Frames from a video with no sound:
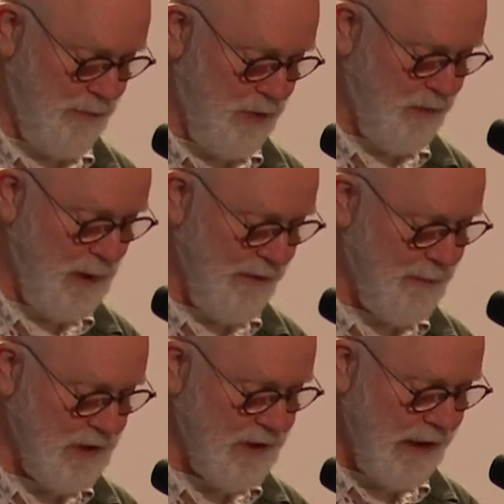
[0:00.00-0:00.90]
but we have
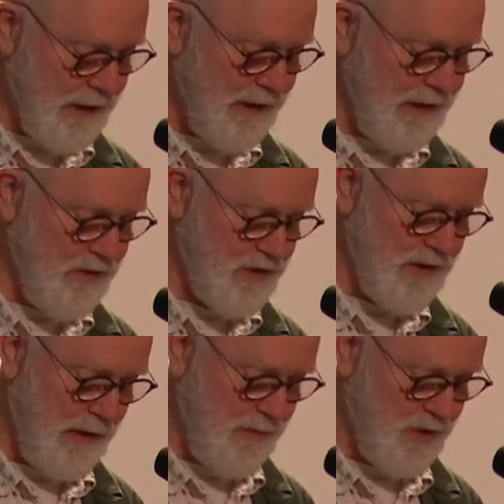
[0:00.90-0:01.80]
mistakenly
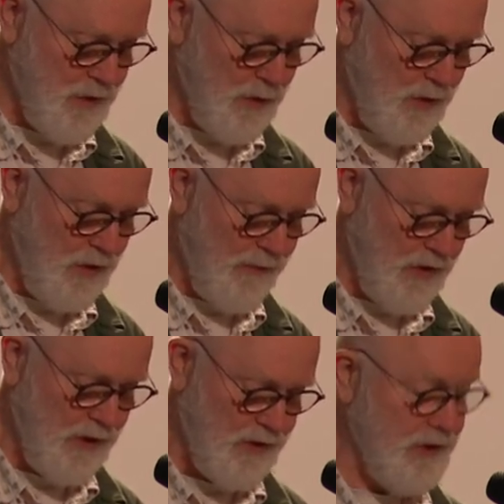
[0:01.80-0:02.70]
described the
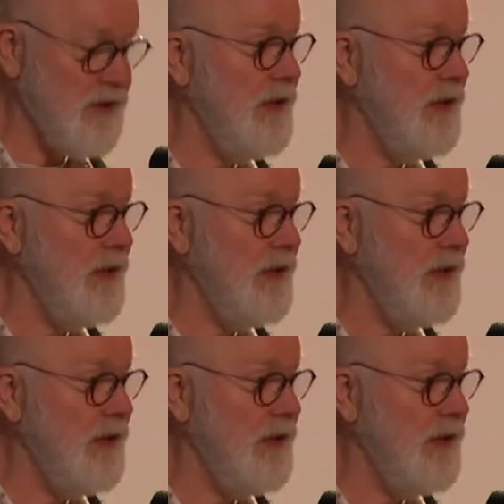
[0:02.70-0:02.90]
straw-covered huts